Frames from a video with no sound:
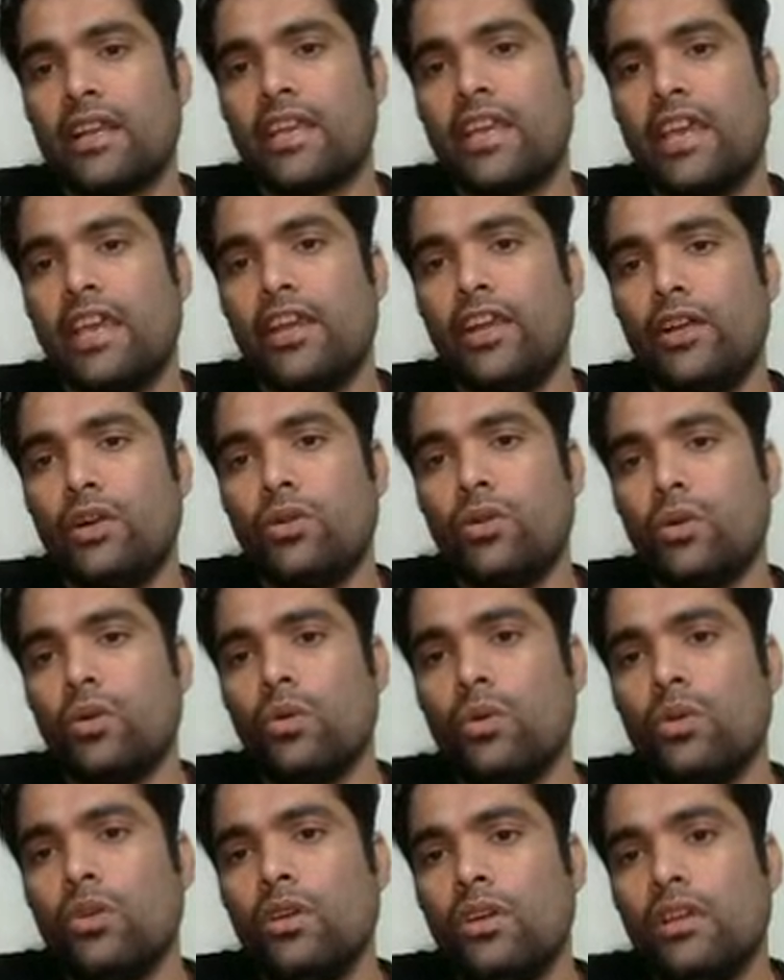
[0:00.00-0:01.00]
K
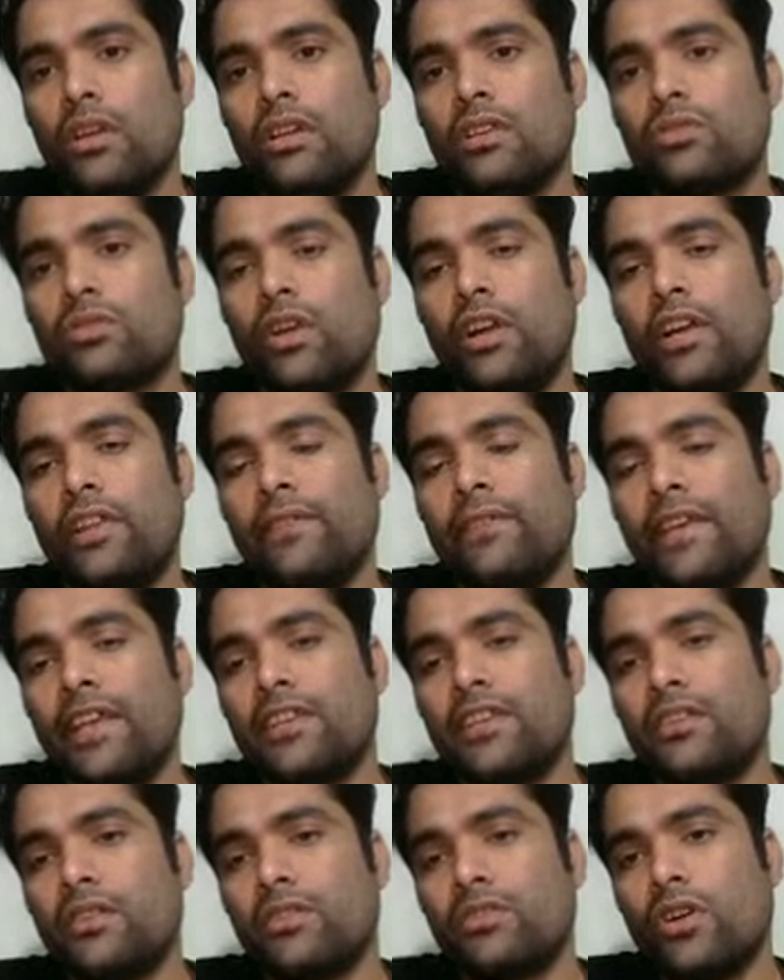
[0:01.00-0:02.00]
into
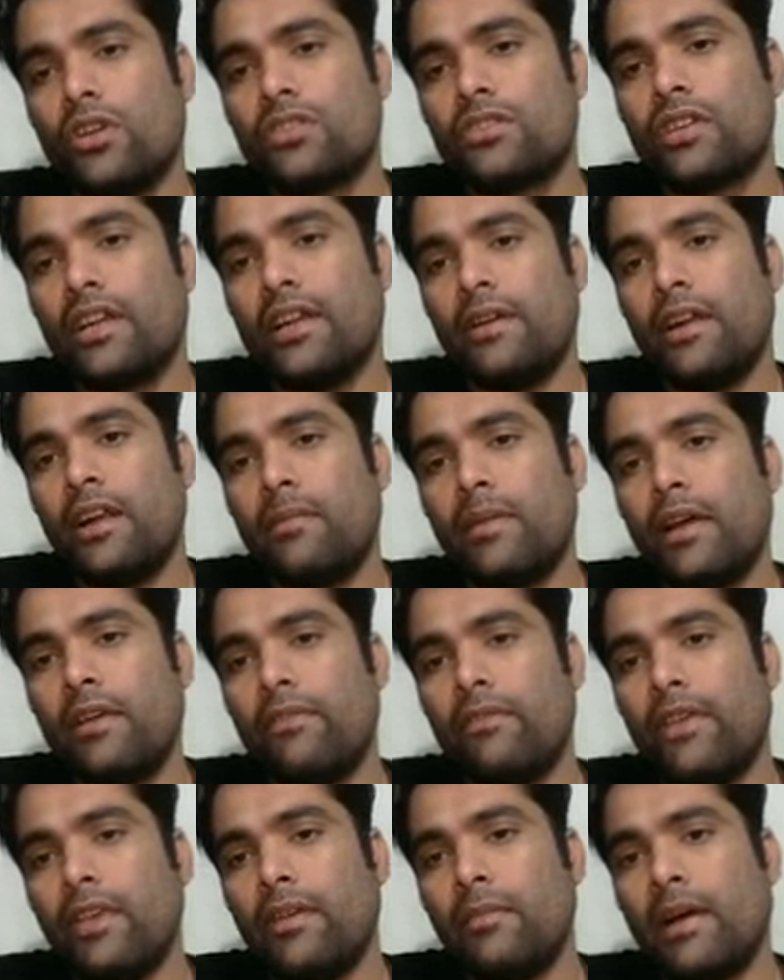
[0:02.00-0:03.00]
solidification constant divided by
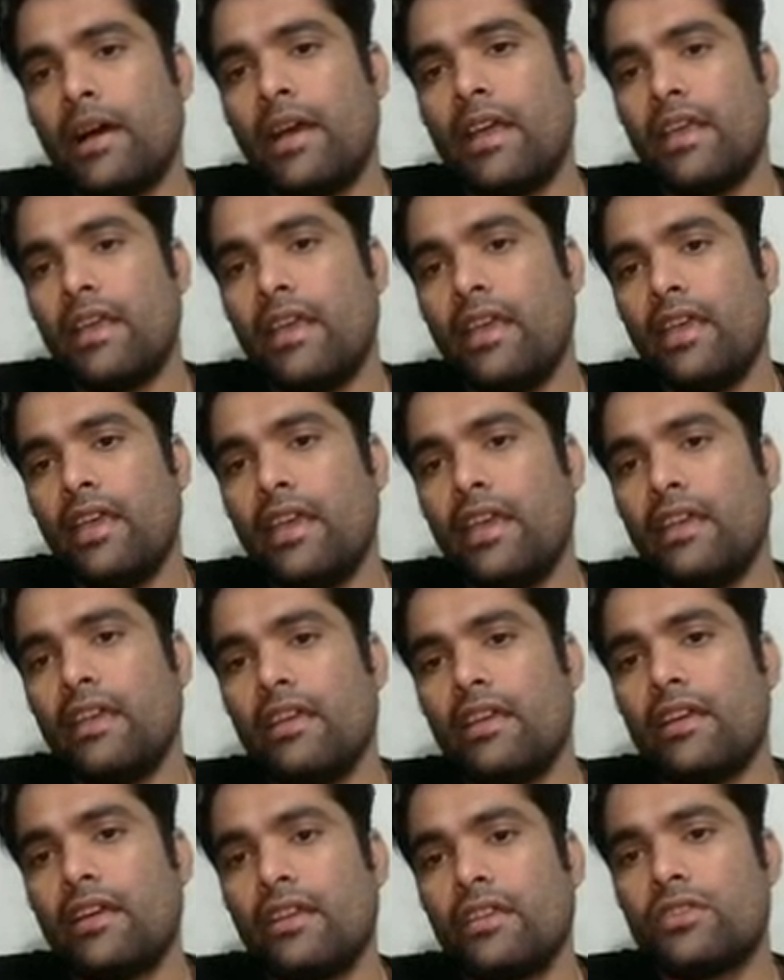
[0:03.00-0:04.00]
V by A
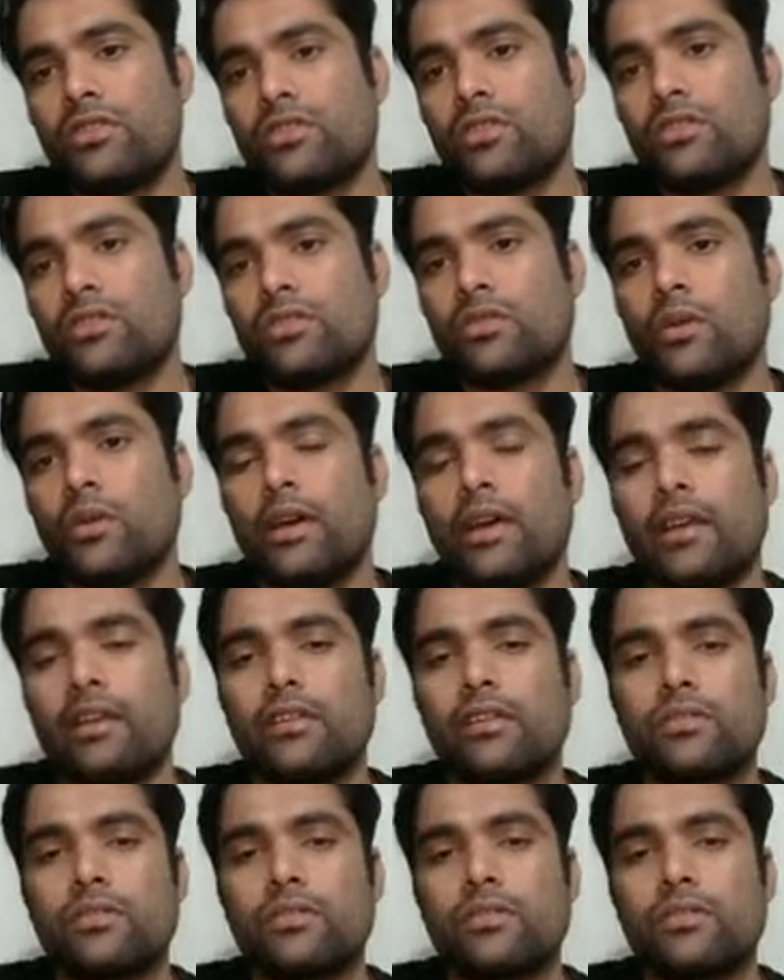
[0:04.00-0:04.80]
square.